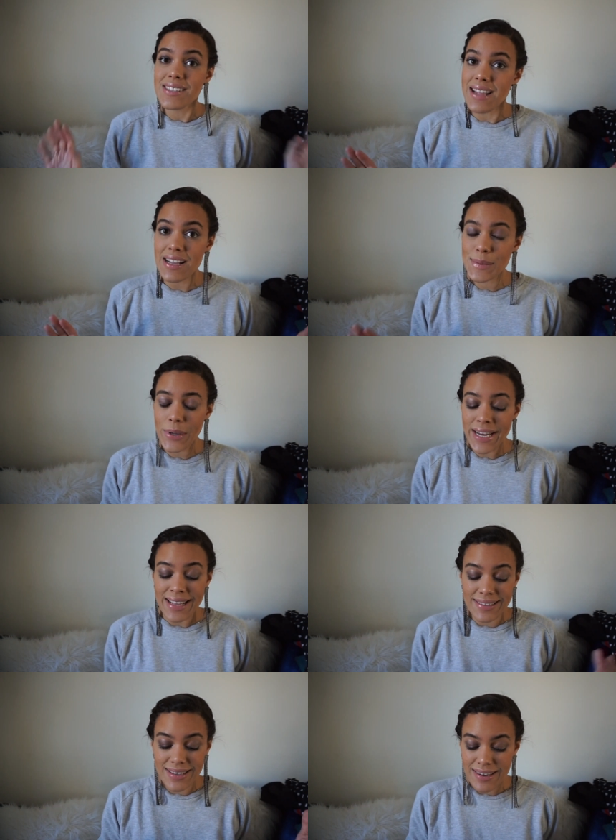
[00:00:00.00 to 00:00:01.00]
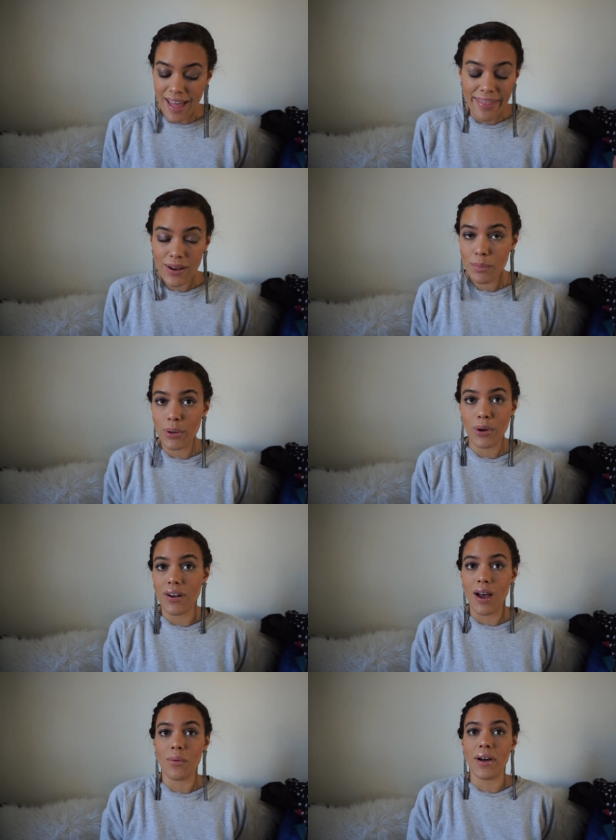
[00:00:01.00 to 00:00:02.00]
This next one is another polka
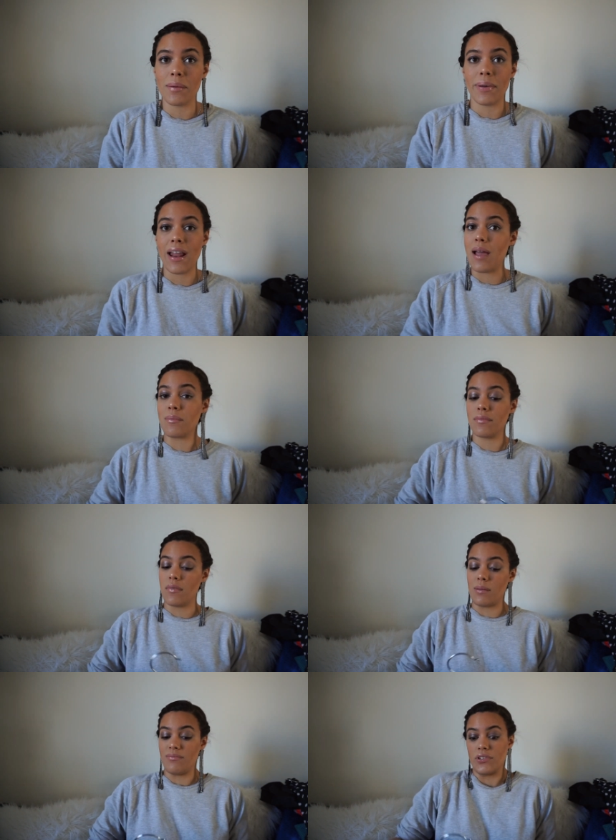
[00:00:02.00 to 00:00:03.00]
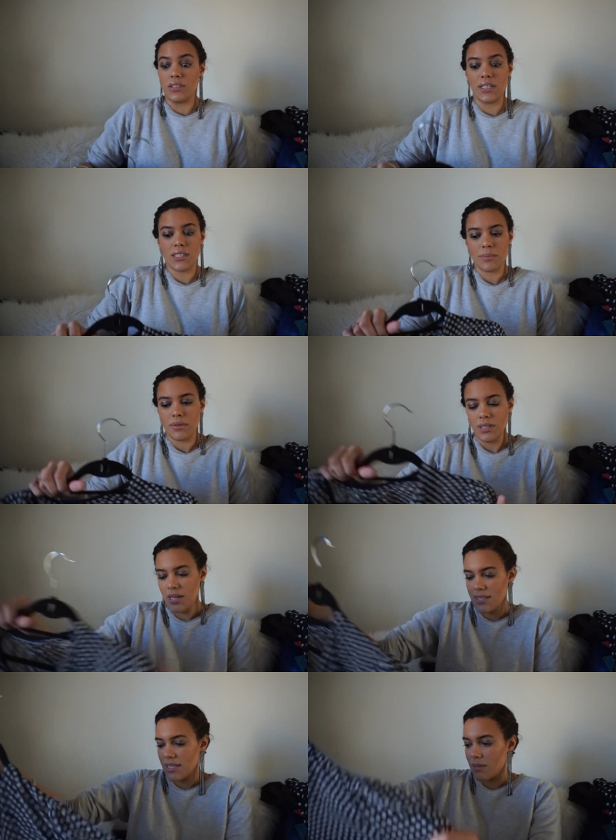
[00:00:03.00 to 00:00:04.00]
dot one, but I'm, I'm really into polka
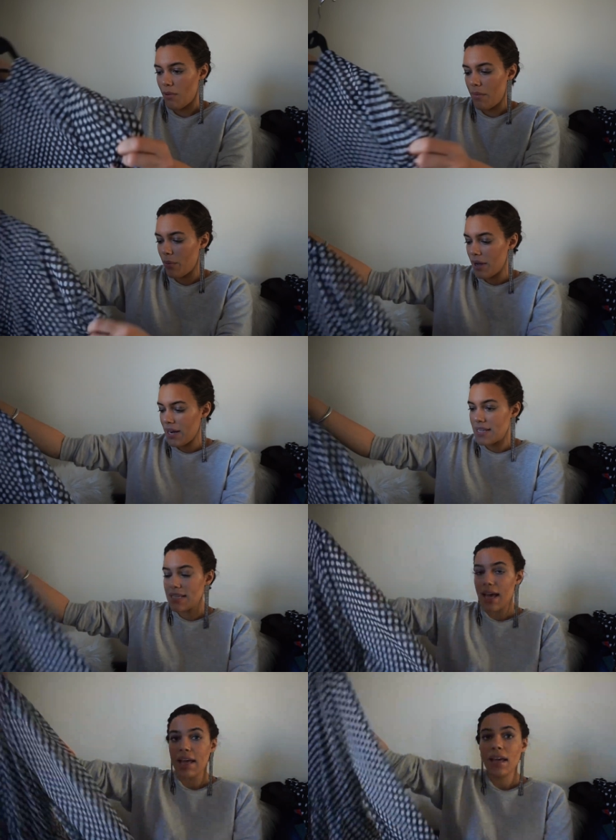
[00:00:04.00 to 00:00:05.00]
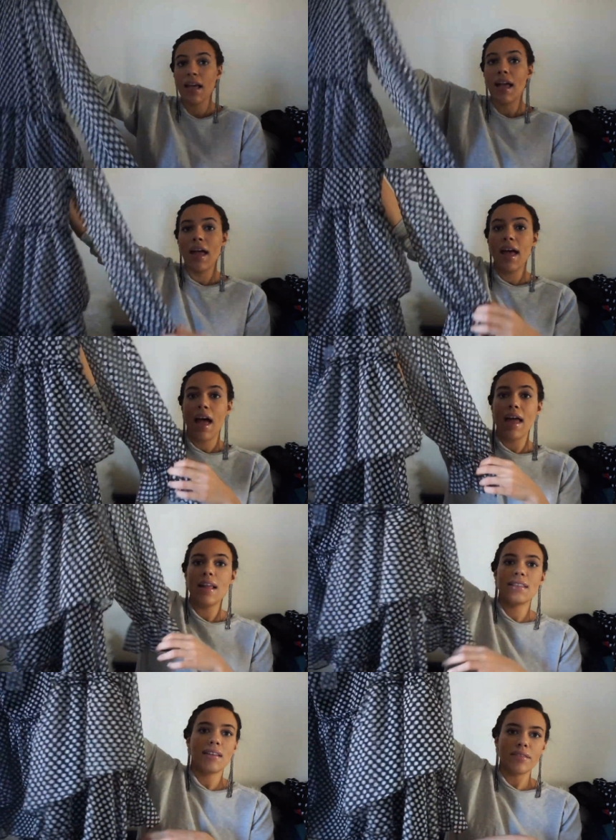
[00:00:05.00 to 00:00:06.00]
dots at the moment, what can I say? And
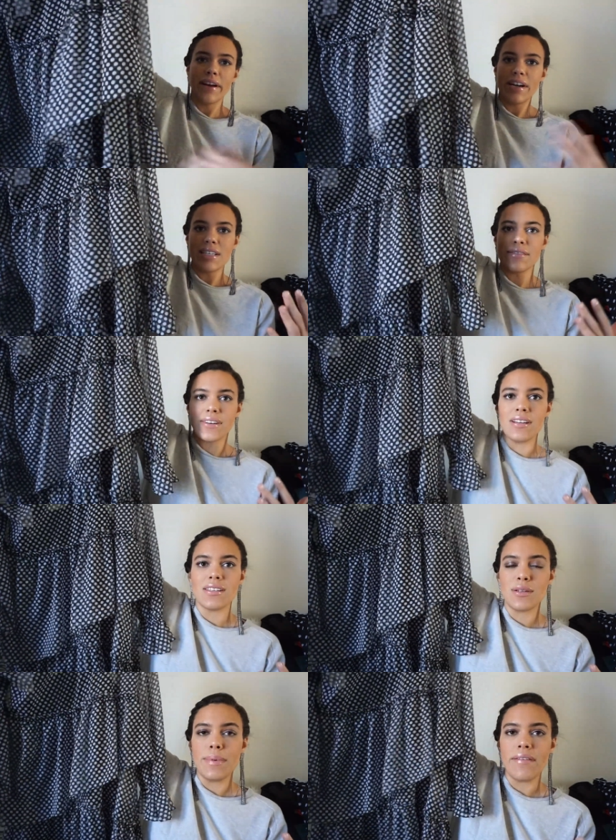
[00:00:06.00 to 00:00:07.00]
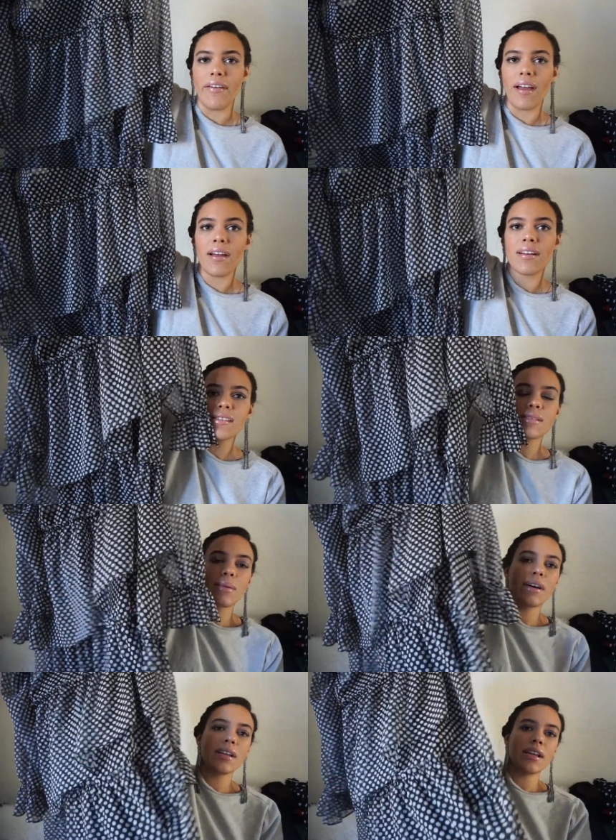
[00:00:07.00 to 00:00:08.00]
it, they're very different, to be fair. This
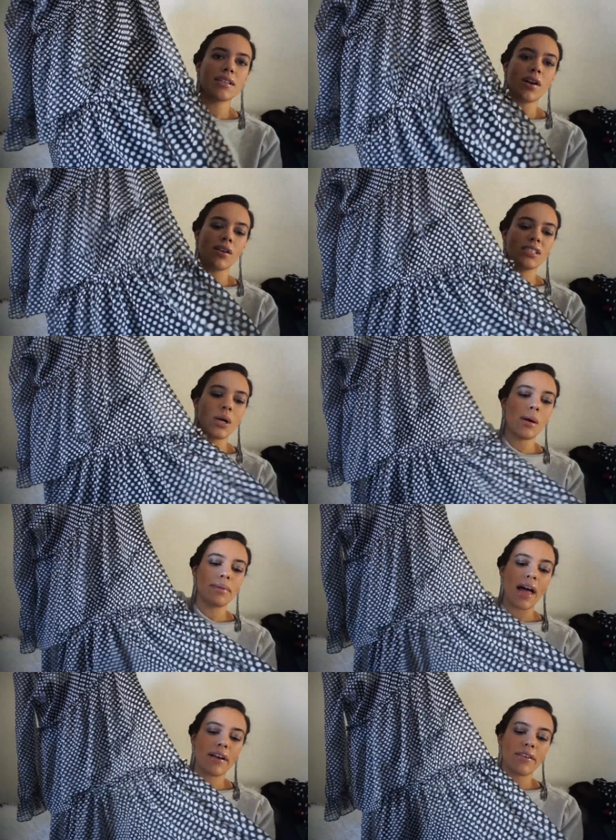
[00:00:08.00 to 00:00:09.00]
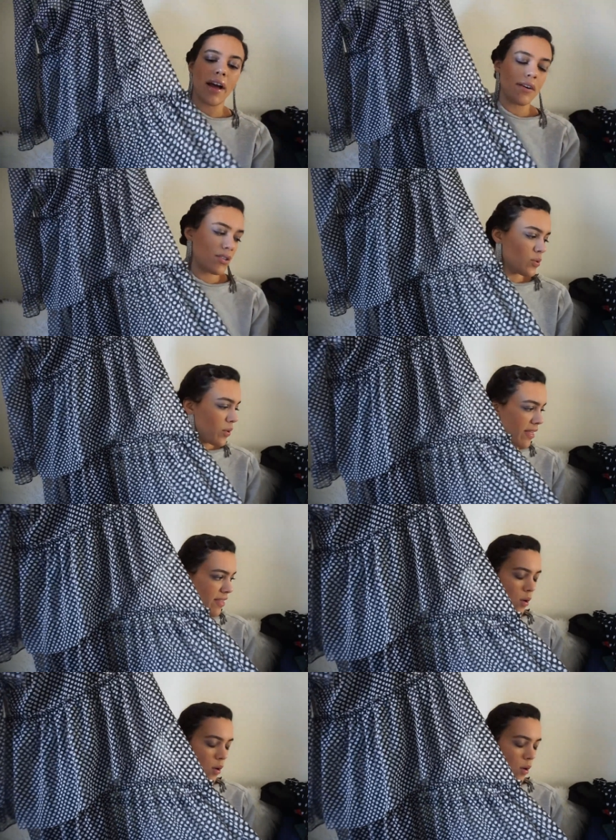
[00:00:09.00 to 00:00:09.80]
one is also a black ground with